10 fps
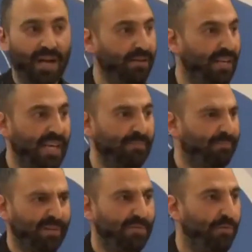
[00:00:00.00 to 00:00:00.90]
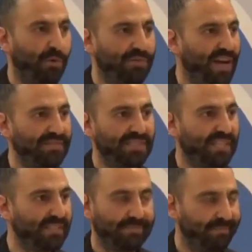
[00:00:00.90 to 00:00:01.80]
a kid probably 4, 5,
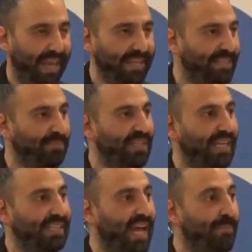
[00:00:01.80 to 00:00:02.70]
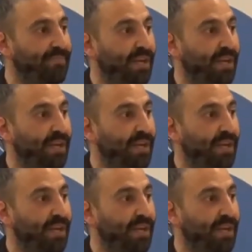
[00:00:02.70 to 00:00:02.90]
6, 8, something like that,